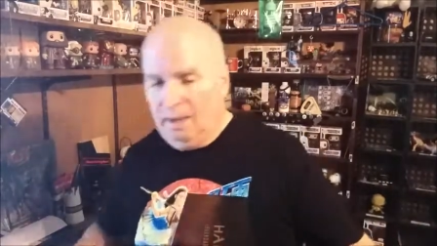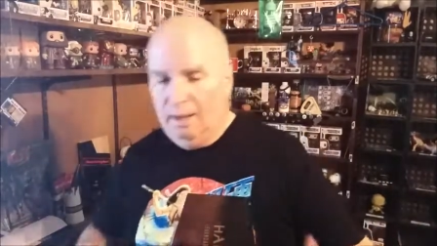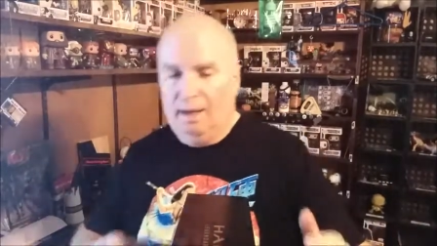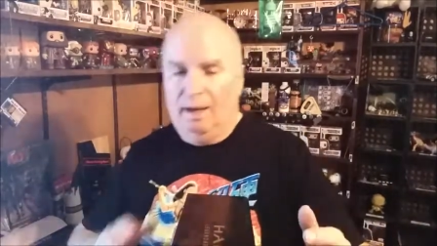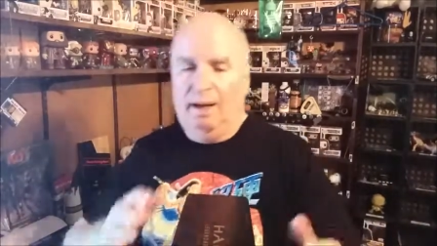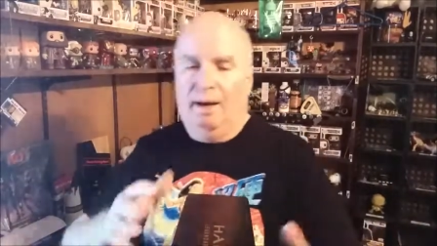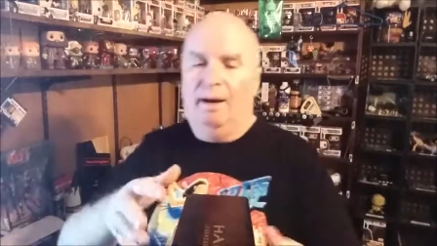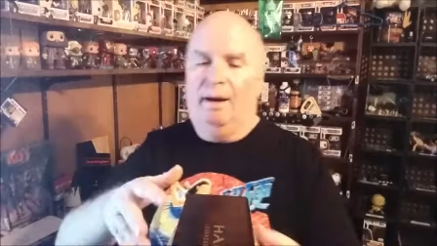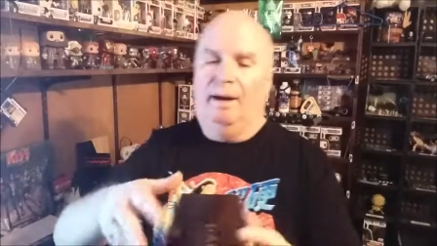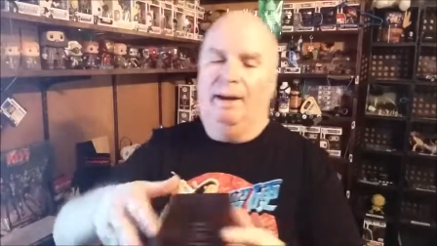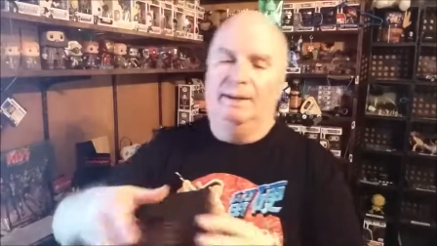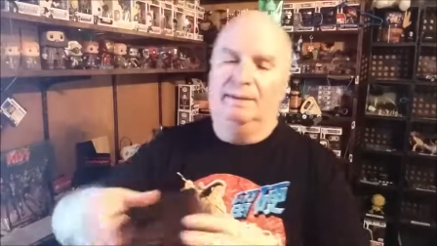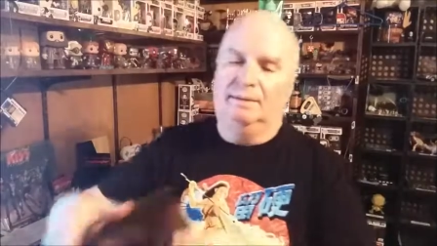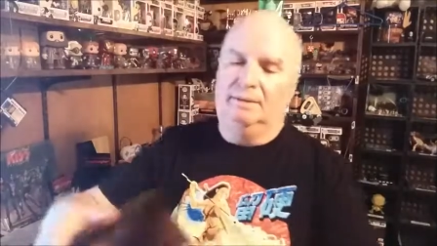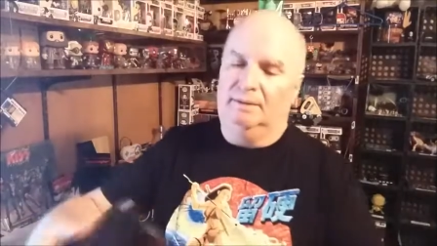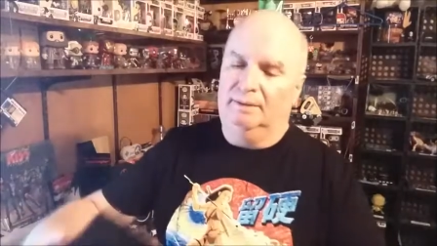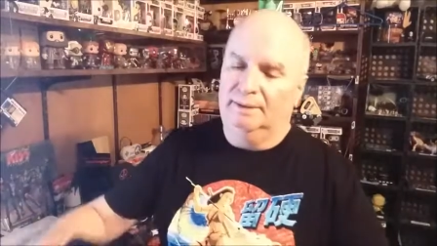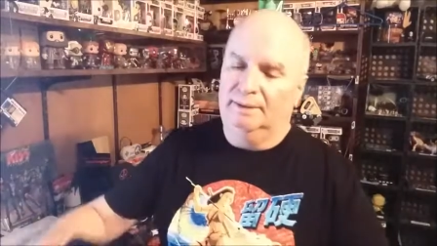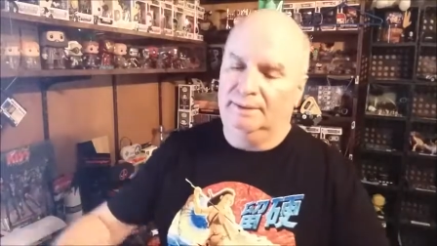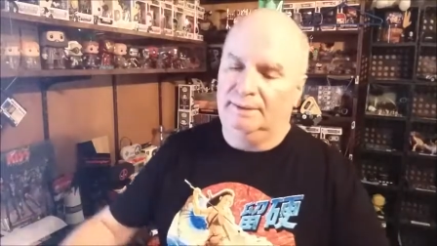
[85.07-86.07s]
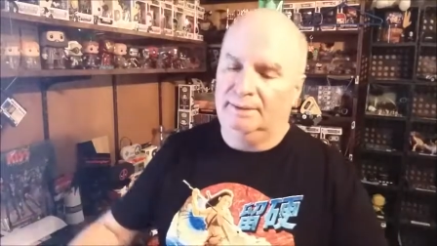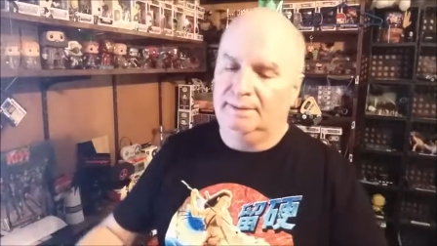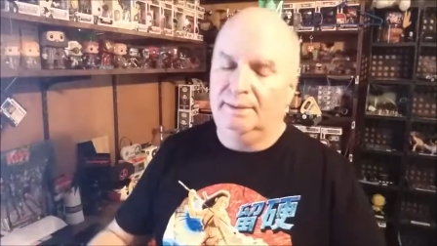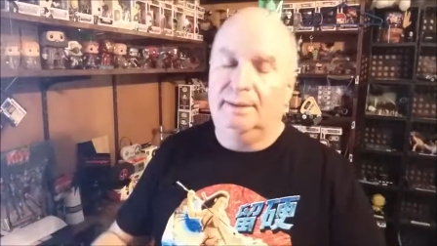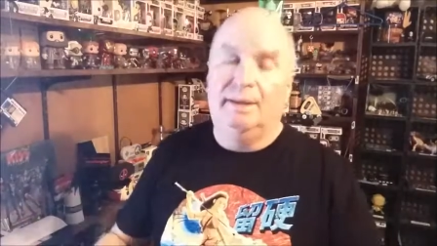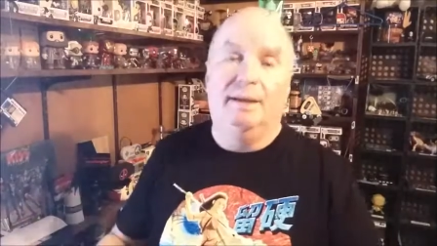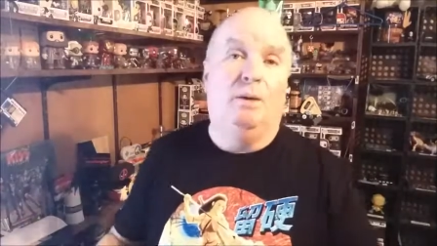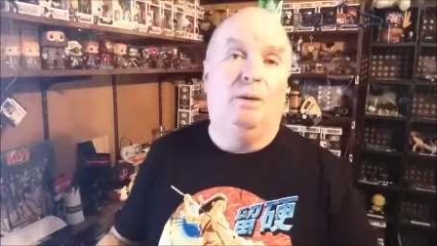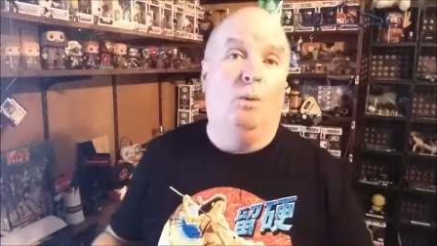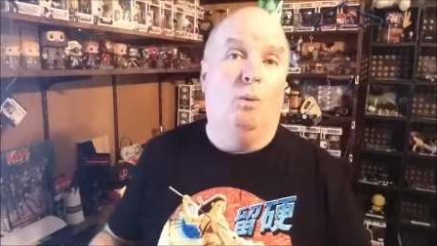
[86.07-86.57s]
All right, so let's
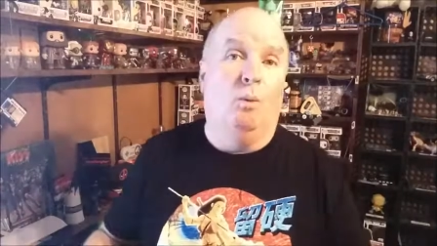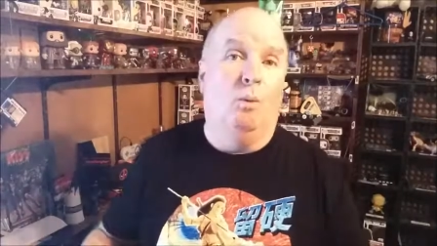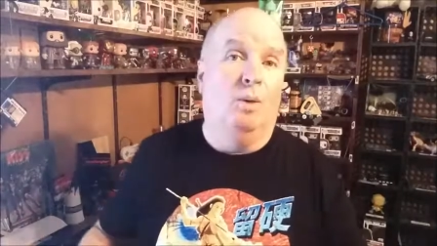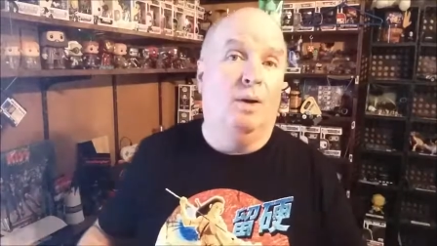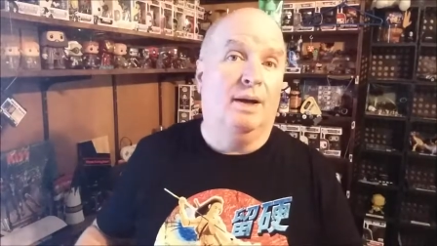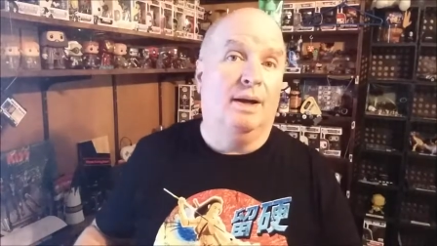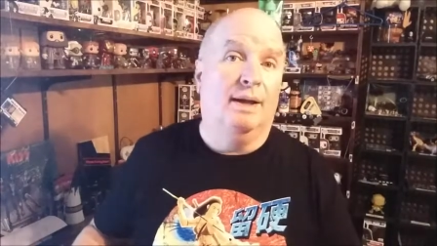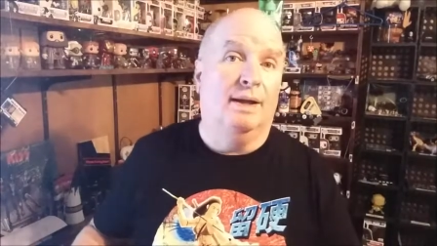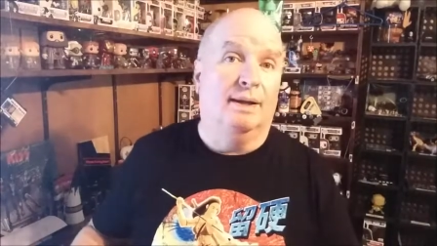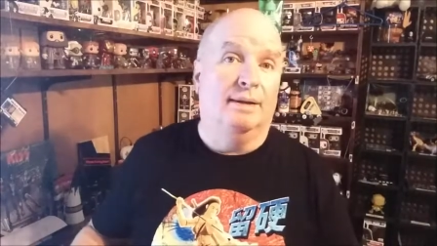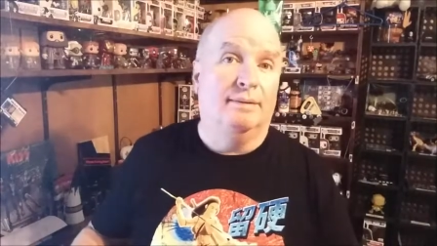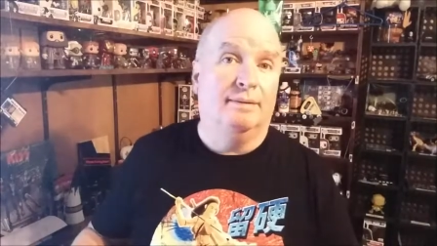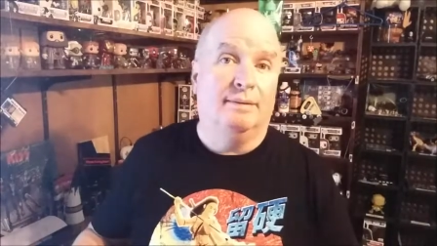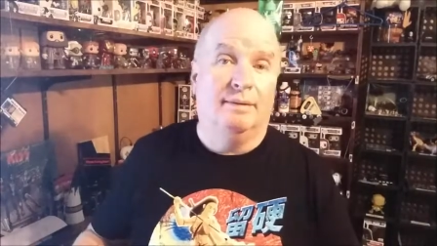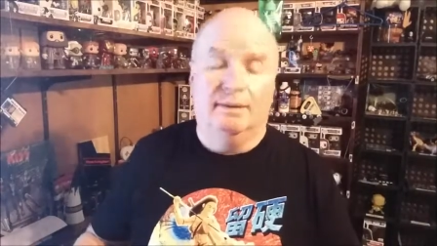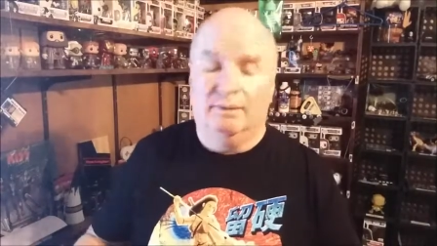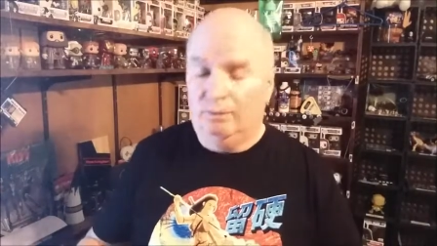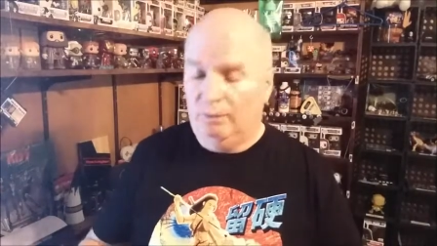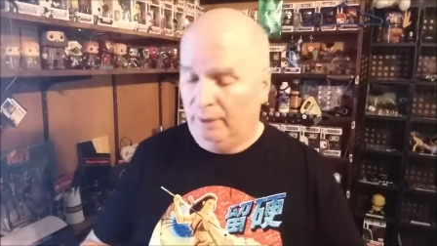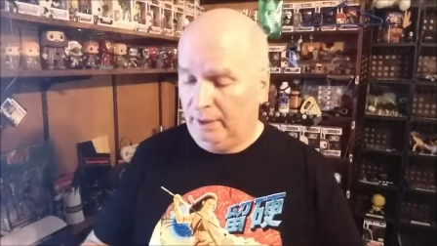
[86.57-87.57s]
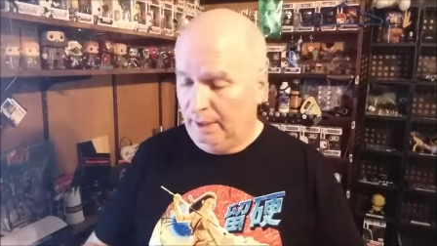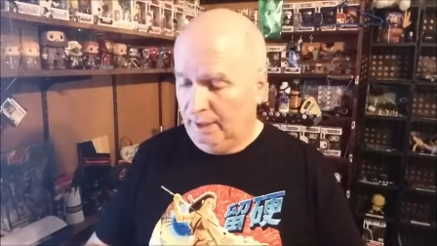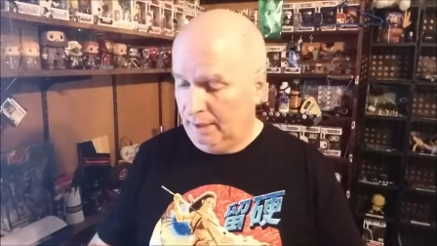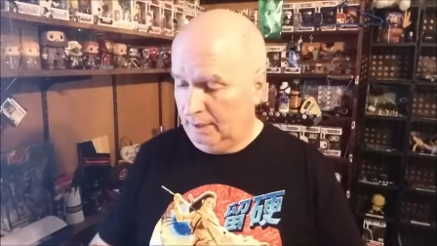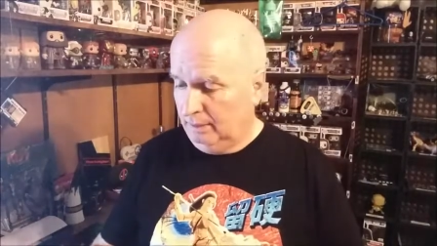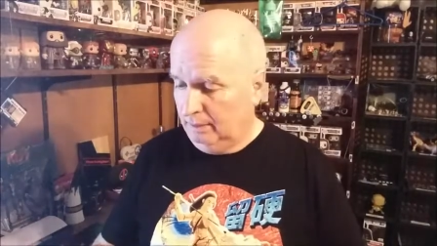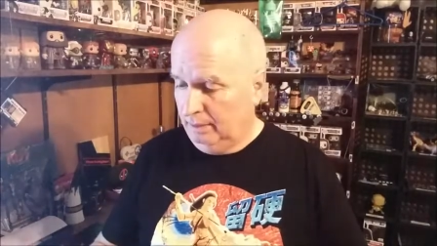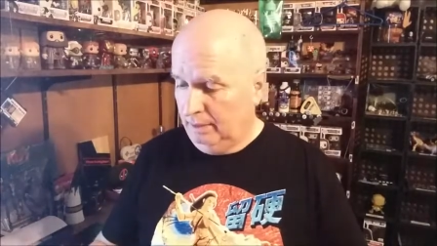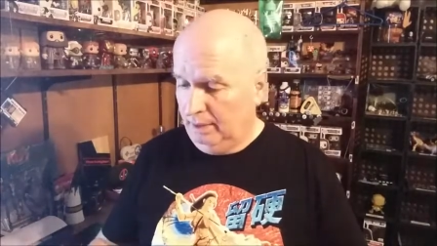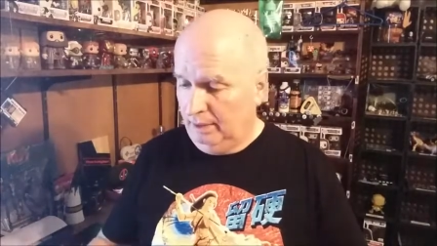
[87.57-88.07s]
see what kind of stuff we got going